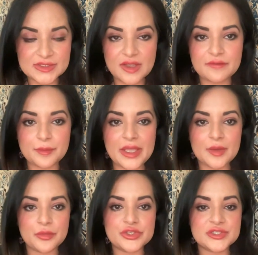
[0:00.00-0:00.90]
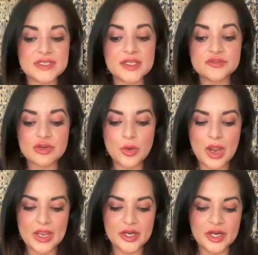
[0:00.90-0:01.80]
of a PEP, which does
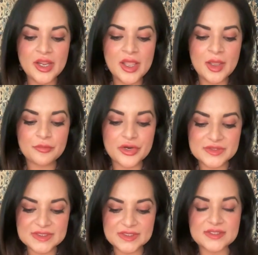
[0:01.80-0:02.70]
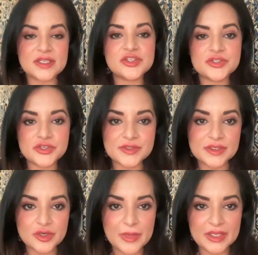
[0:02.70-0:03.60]
require processes such as your
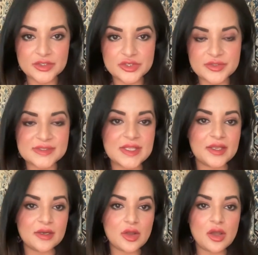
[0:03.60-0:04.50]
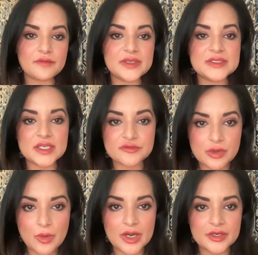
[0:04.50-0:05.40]
senior manager to sign it off. It does
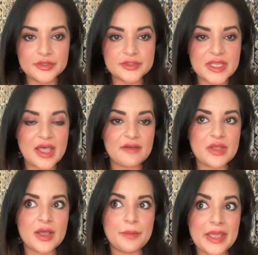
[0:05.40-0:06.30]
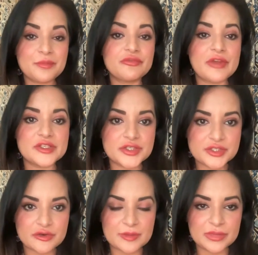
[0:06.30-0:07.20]
require you to have a PEP
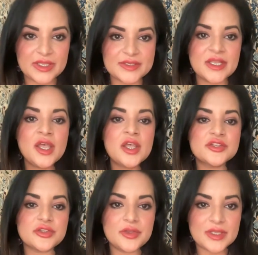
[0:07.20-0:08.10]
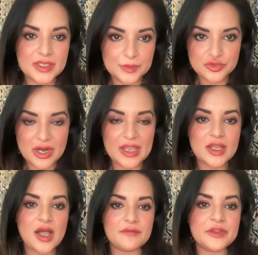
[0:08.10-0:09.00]
register in place so you can keep track
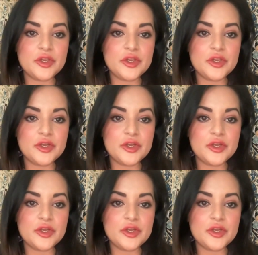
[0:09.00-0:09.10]
of